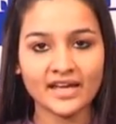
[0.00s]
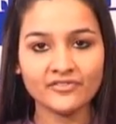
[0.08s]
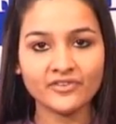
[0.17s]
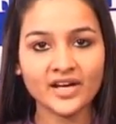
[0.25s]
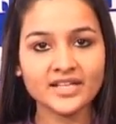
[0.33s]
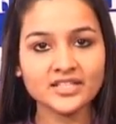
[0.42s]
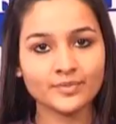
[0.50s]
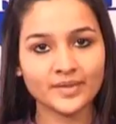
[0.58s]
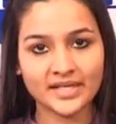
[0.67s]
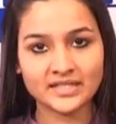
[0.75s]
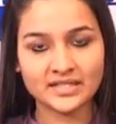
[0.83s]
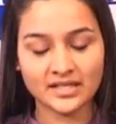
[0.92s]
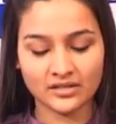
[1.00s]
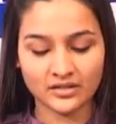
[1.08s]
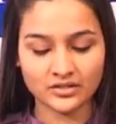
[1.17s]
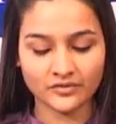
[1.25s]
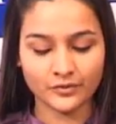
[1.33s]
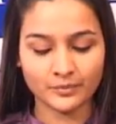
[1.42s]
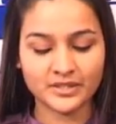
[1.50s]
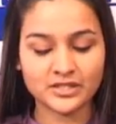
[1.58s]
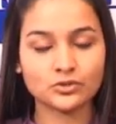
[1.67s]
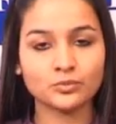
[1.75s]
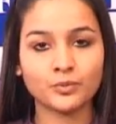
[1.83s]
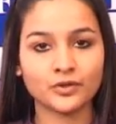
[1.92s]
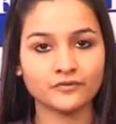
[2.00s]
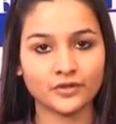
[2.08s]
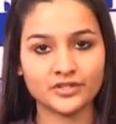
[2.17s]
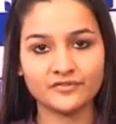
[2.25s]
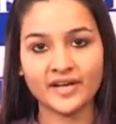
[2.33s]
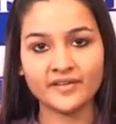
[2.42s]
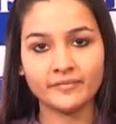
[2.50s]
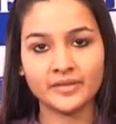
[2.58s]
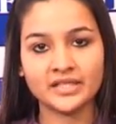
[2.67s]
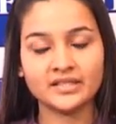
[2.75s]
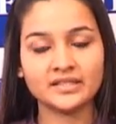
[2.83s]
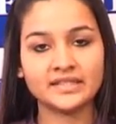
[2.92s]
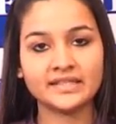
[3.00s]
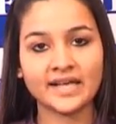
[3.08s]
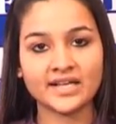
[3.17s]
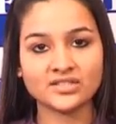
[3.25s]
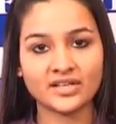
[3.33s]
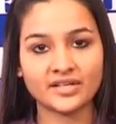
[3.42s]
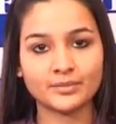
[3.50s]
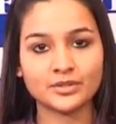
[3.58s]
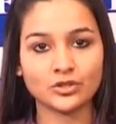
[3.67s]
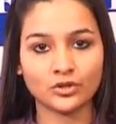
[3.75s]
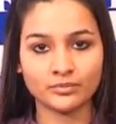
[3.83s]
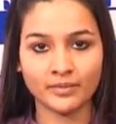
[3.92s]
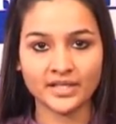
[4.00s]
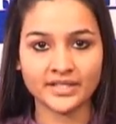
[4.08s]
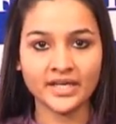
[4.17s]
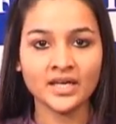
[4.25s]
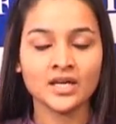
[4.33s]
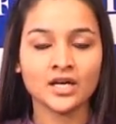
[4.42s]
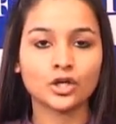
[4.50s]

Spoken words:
FIIs were net sellers of Rs 2.45 billion in the cash segment on Monday,